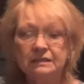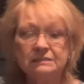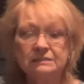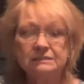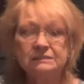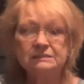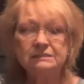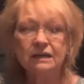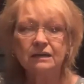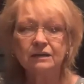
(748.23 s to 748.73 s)

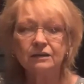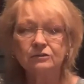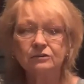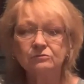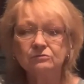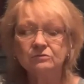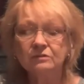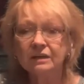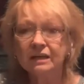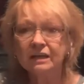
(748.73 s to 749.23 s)
So
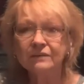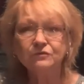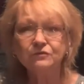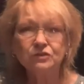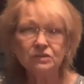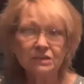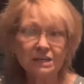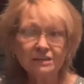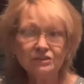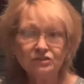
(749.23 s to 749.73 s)
if you
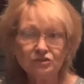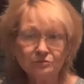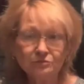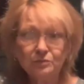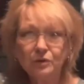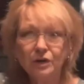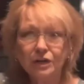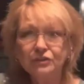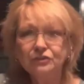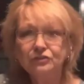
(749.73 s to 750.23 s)
need your
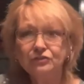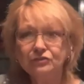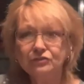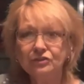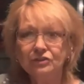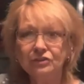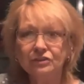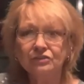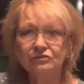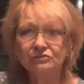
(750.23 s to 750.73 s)
pressure
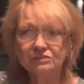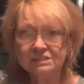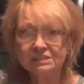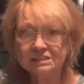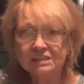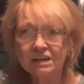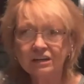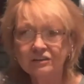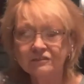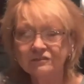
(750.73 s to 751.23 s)
cooker
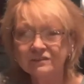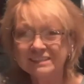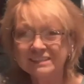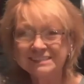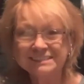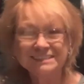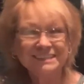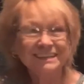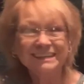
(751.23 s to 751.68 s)
serviced,